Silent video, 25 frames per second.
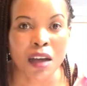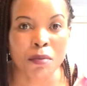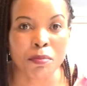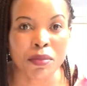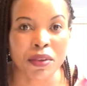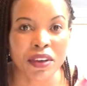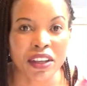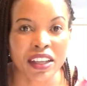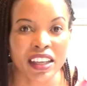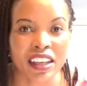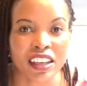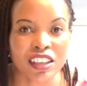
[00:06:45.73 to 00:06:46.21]

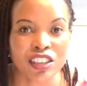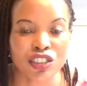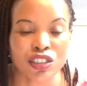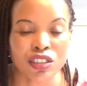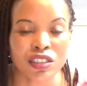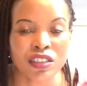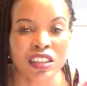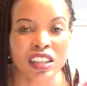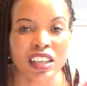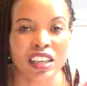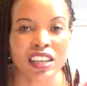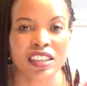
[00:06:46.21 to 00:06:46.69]

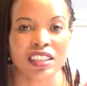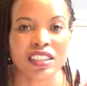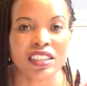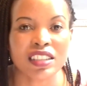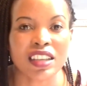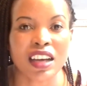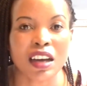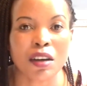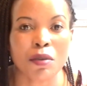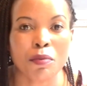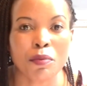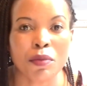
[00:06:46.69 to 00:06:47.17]
application they
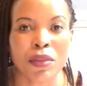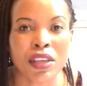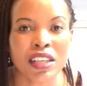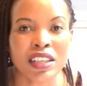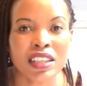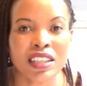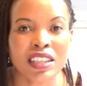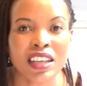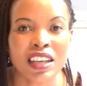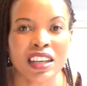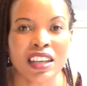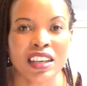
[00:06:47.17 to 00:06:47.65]

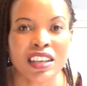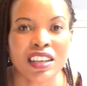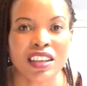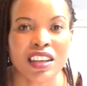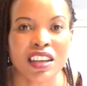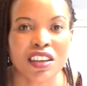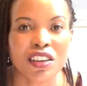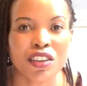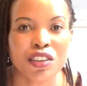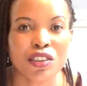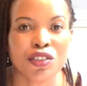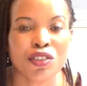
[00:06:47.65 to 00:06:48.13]
submitted
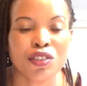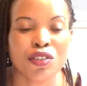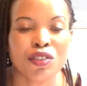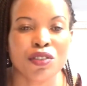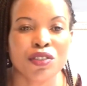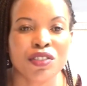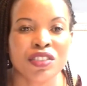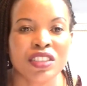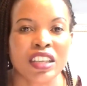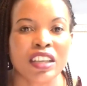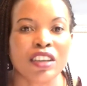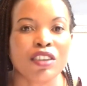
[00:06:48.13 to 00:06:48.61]

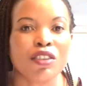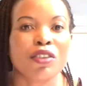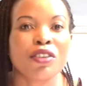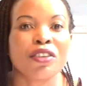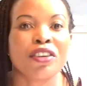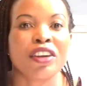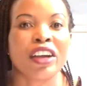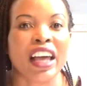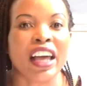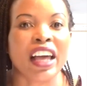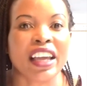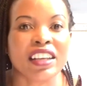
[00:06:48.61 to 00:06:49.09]
using
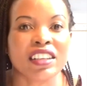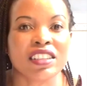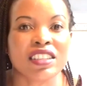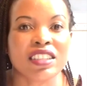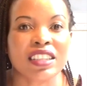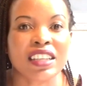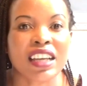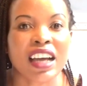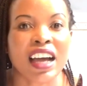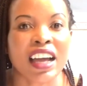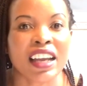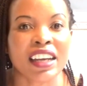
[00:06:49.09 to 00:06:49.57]
online
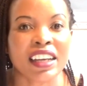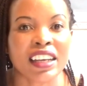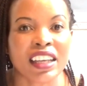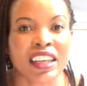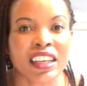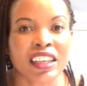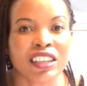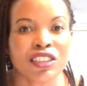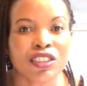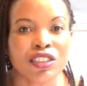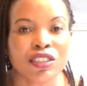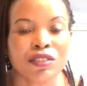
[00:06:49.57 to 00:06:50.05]

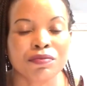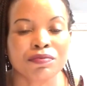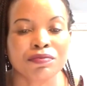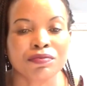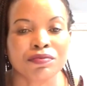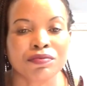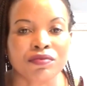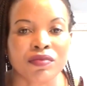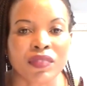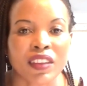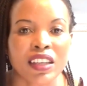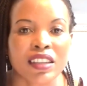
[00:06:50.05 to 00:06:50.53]
scanning.
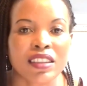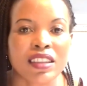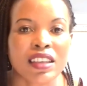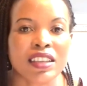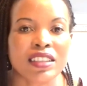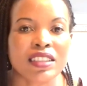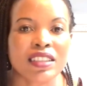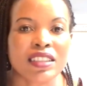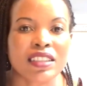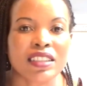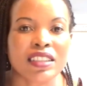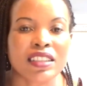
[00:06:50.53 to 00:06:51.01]

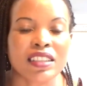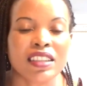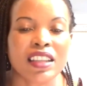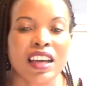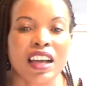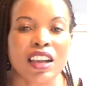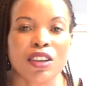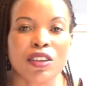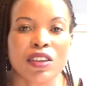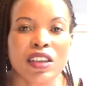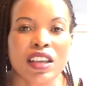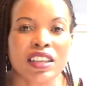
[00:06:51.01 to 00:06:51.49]
The
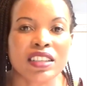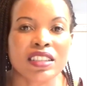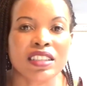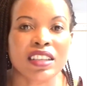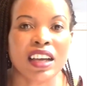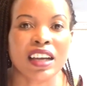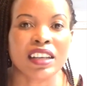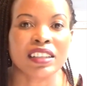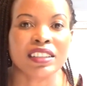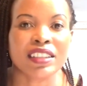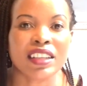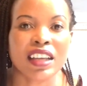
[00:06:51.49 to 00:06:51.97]

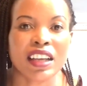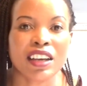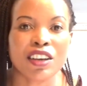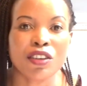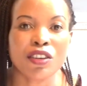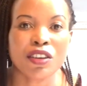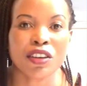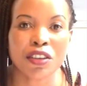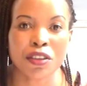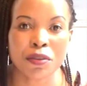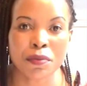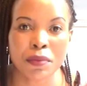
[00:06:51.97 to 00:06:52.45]
lawyer scanned
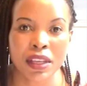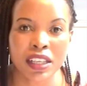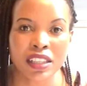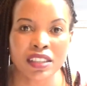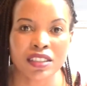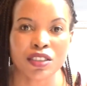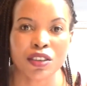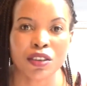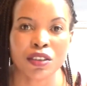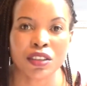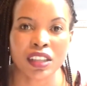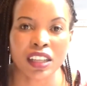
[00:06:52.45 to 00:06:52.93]
the
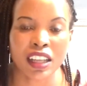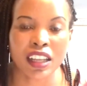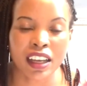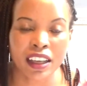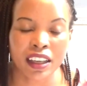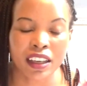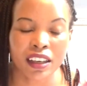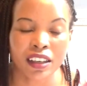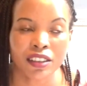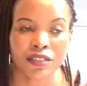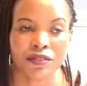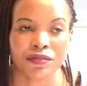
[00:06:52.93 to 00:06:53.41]
documents
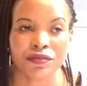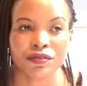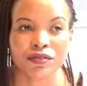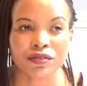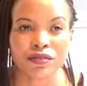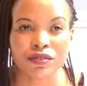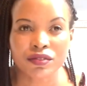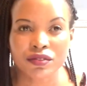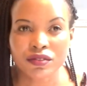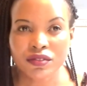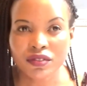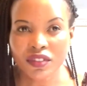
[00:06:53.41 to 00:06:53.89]
online,
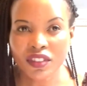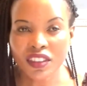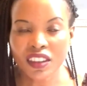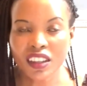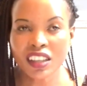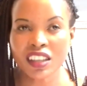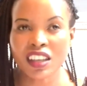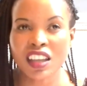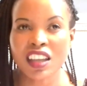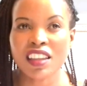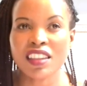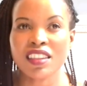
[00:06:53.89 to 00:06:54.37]

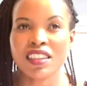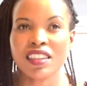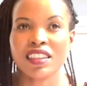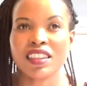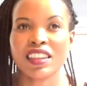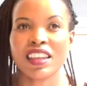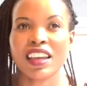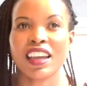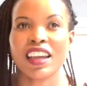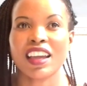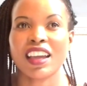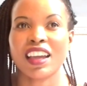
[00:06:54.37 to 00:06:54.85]

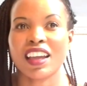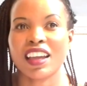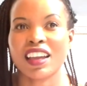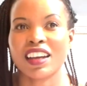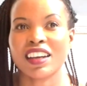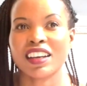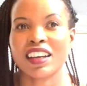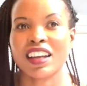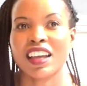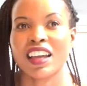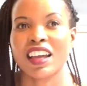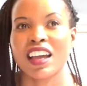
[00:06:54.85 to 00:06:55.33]
and
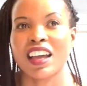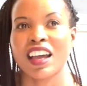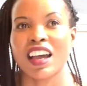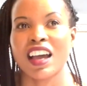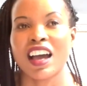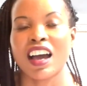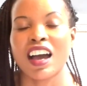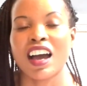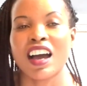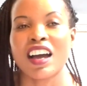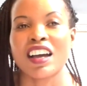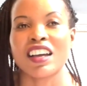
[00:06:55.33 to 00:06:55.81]
then
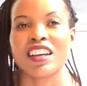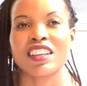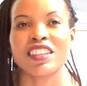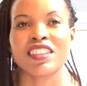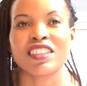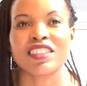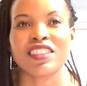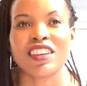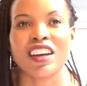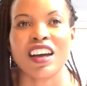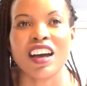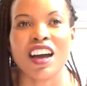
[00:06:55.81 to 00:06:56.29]

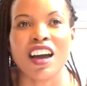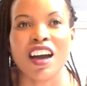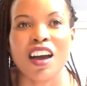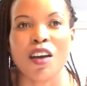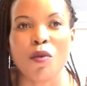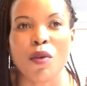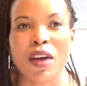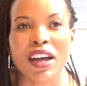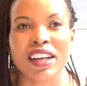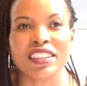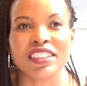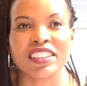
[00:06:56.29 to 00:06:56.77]

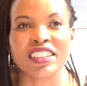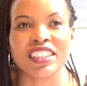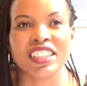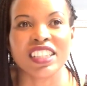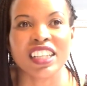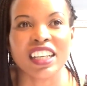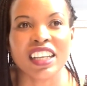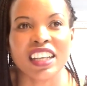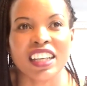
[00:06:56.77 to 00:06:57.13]
my